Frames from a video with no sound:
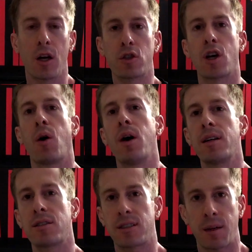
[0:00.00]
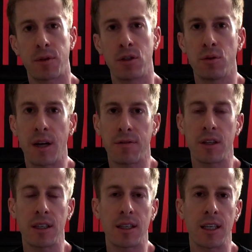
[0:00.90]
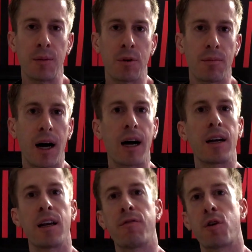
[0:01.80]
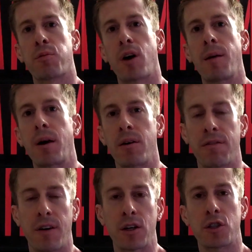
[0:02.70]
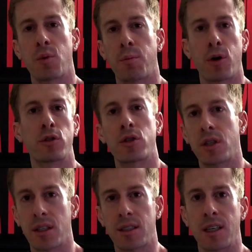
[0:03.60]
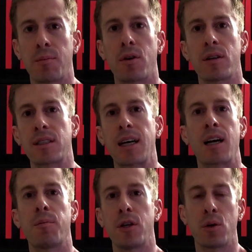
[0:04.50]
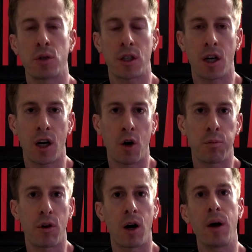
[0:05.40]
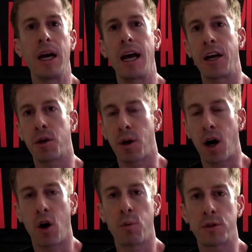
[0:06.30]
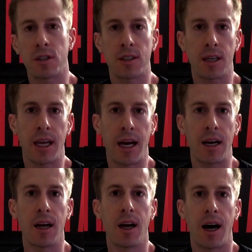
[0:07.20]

So something you definitely need to keep in mind if your primary function when purchasing this gimbal is going to be using a GoPro and you had hoped to get